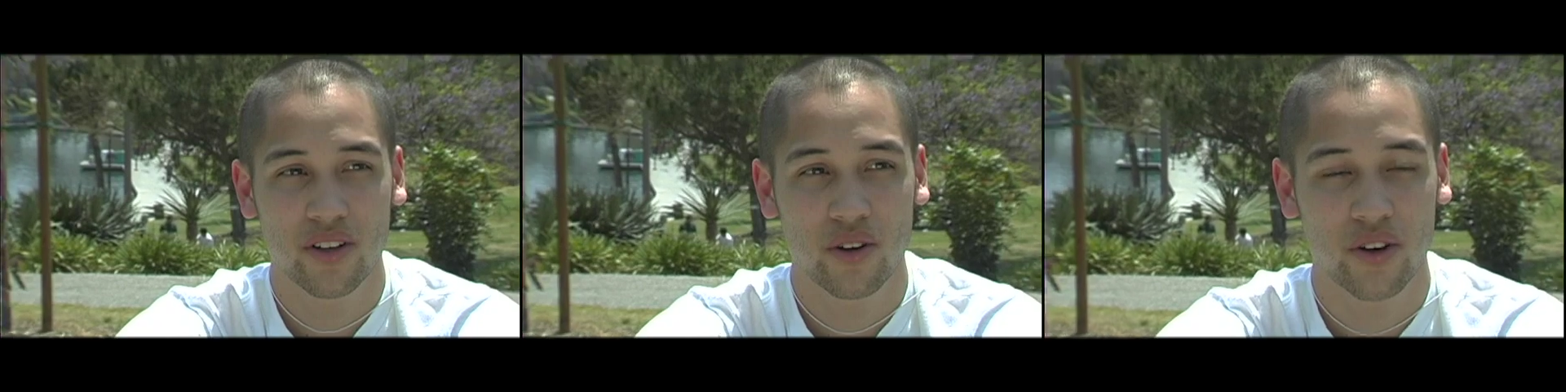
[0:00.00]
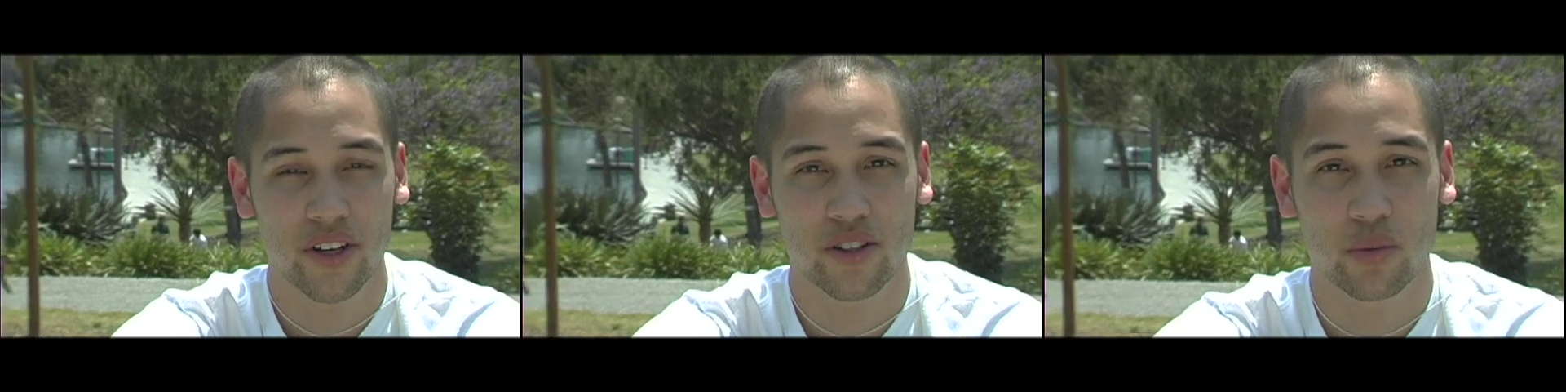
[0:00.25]

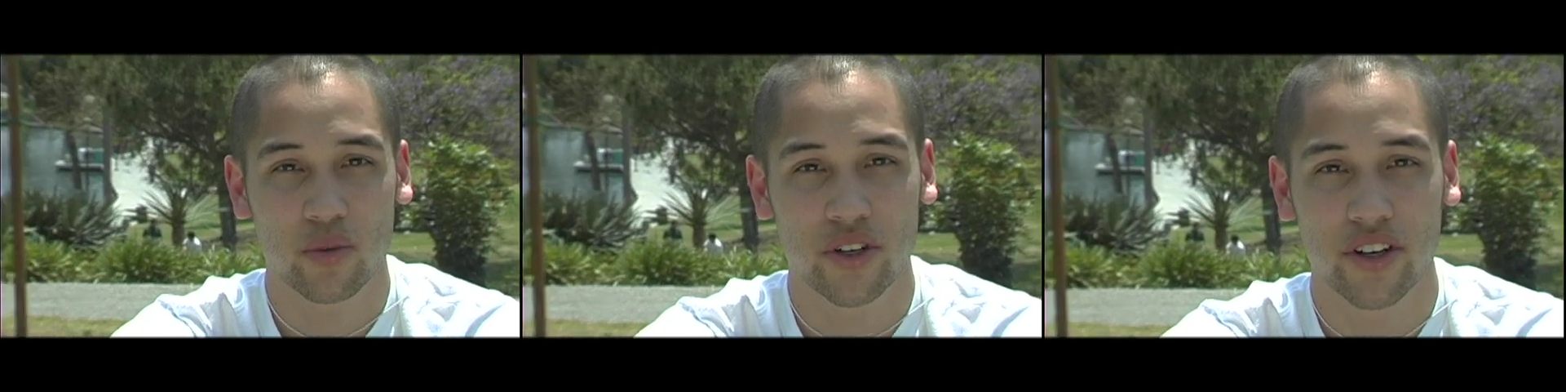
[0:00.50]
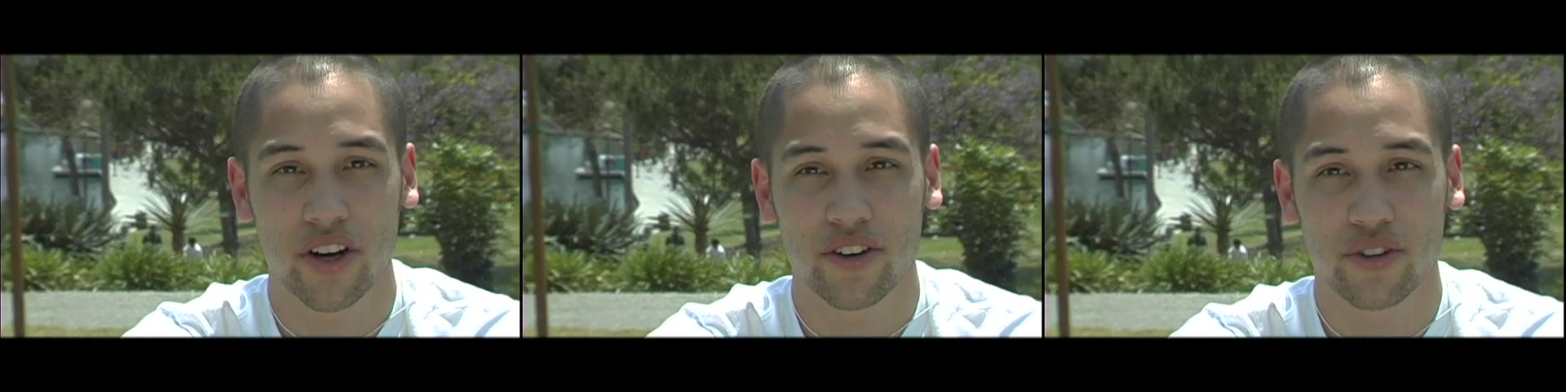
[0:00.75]
or get some
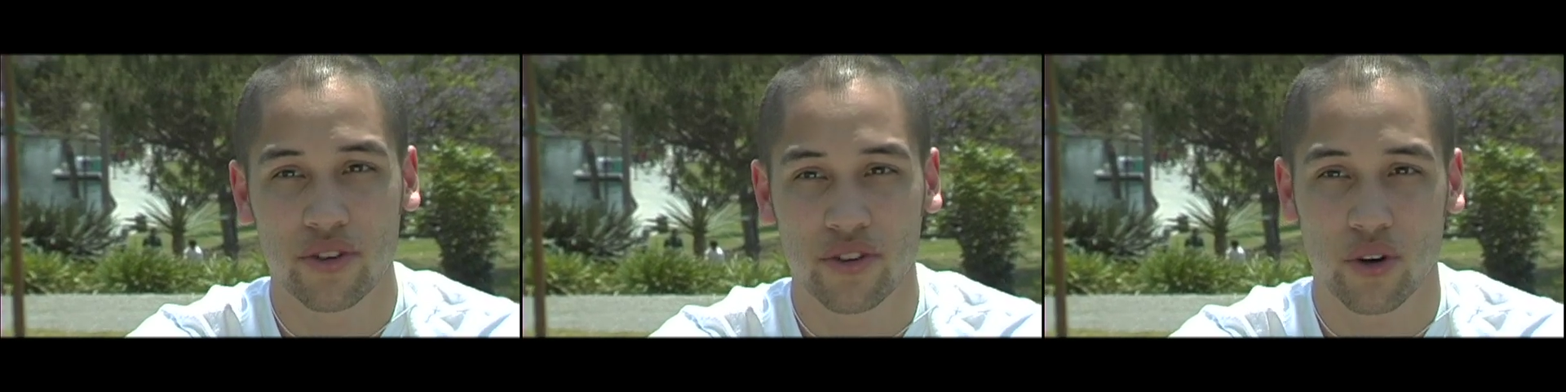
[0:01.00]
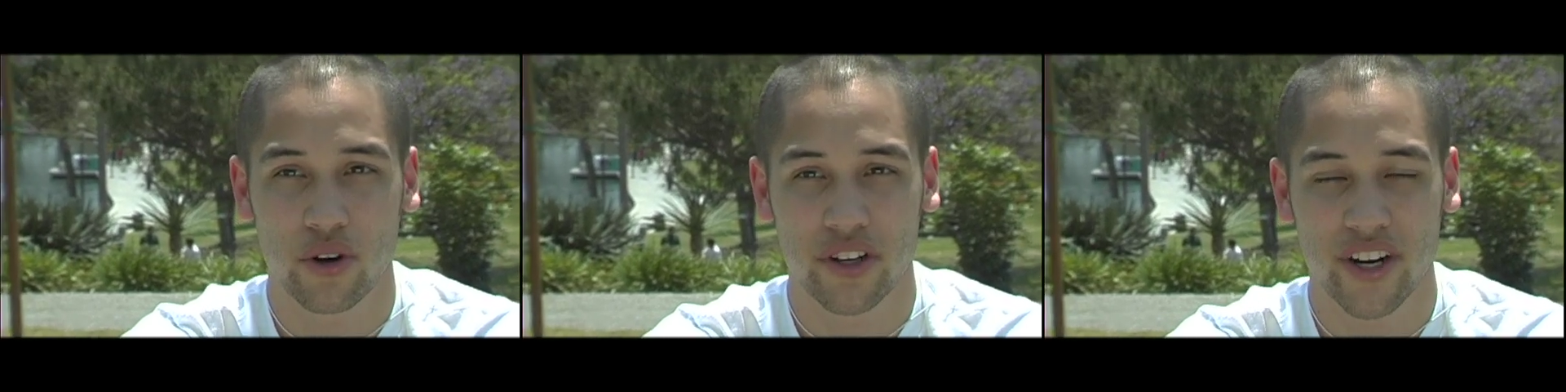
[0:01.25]
learning on
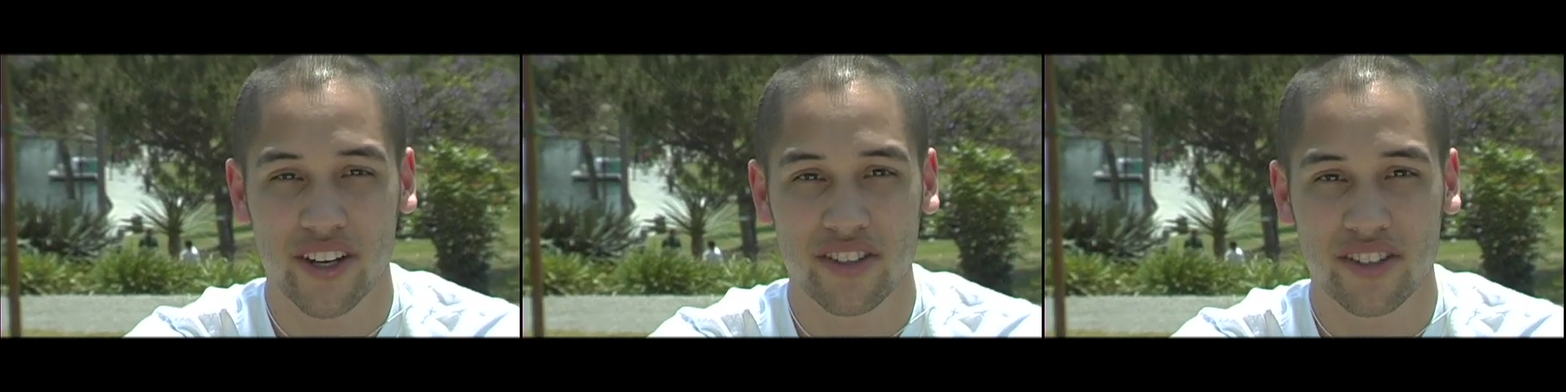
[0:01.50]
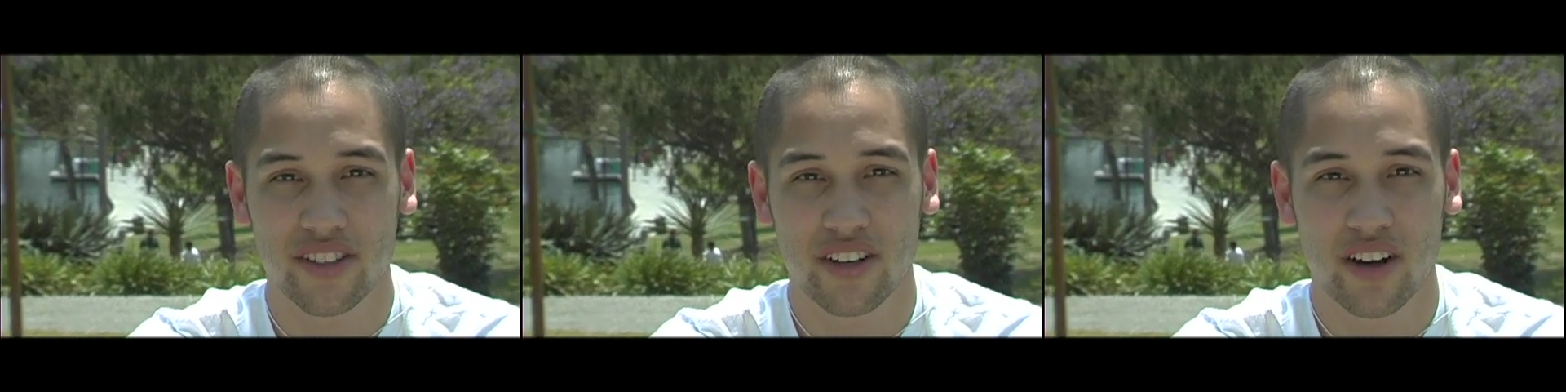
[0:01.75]
union
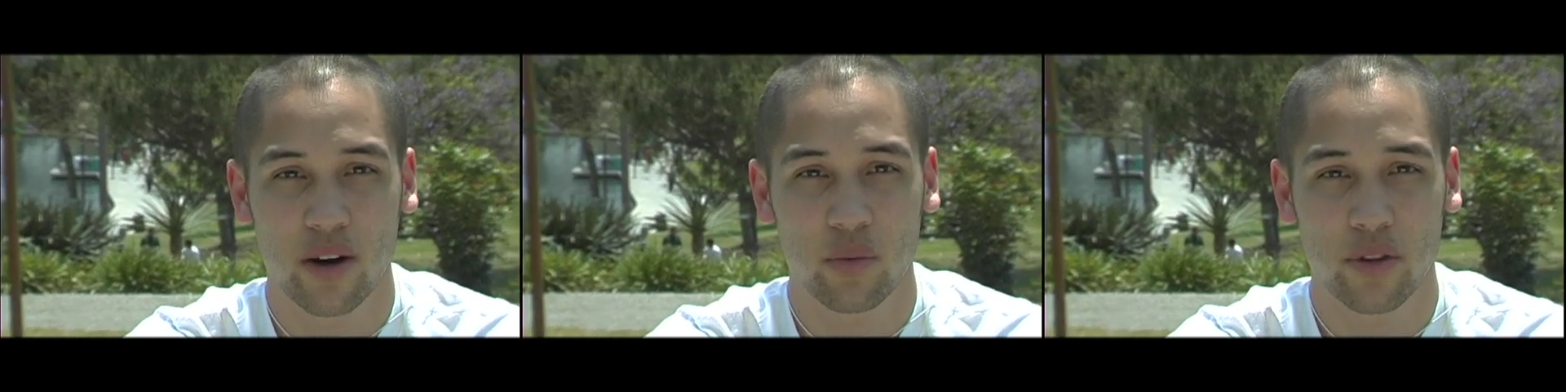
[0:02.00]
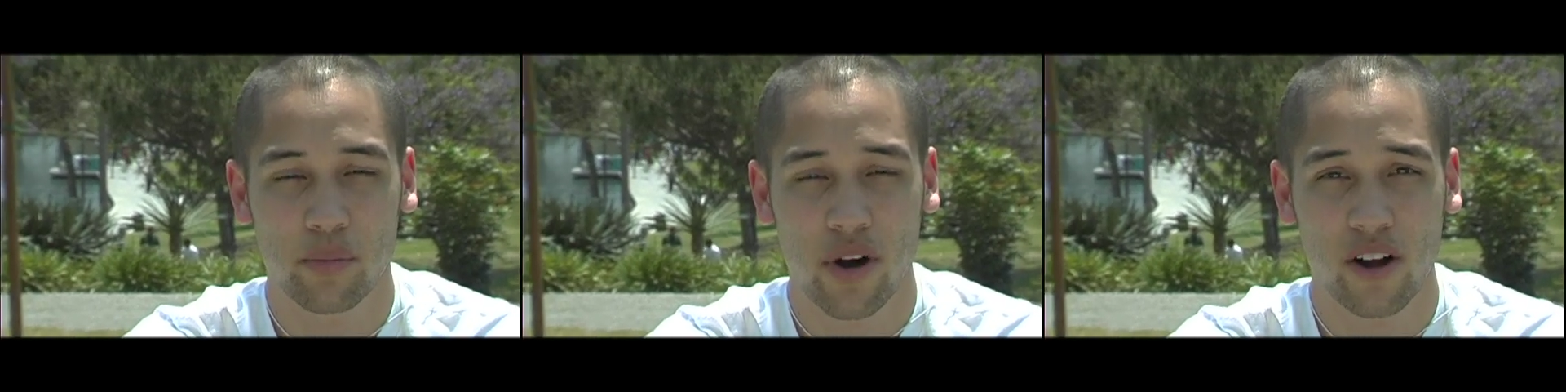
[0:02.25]
organizing
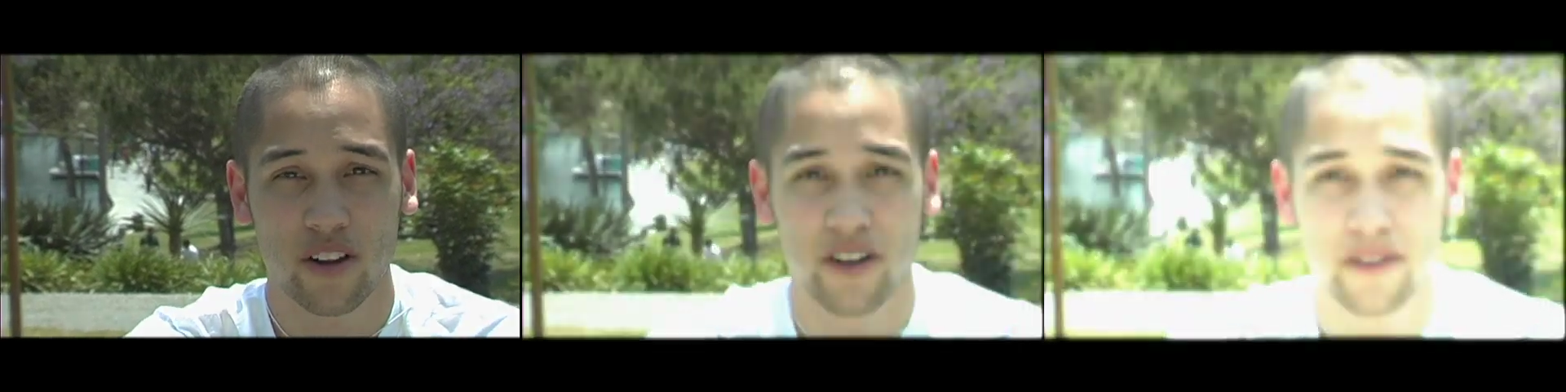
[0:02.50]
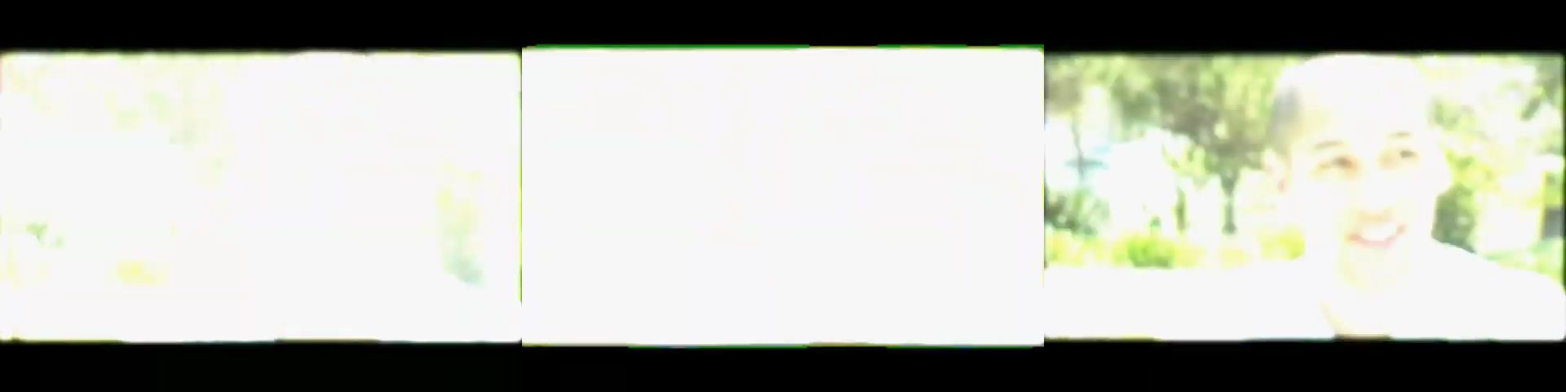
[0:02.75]
with APALA.